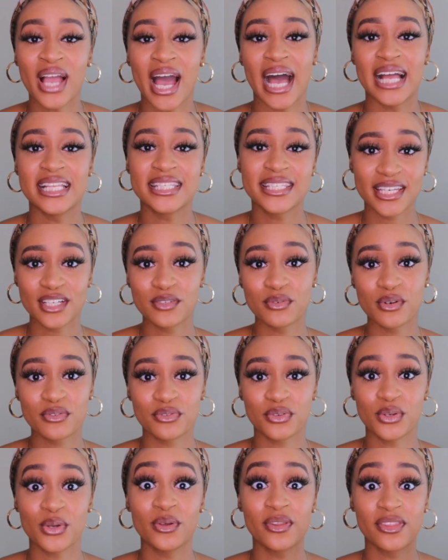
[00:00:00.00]
I did
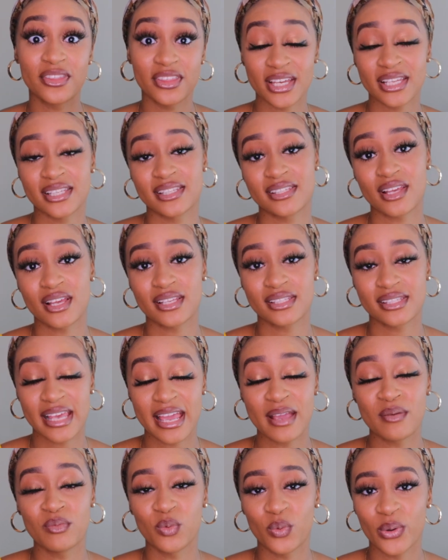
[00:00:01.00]
review this
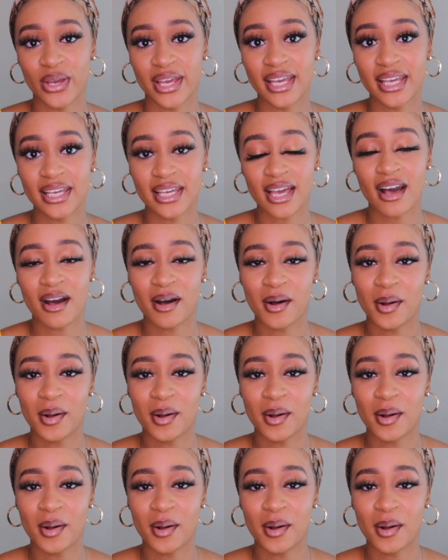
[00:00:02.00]
same wig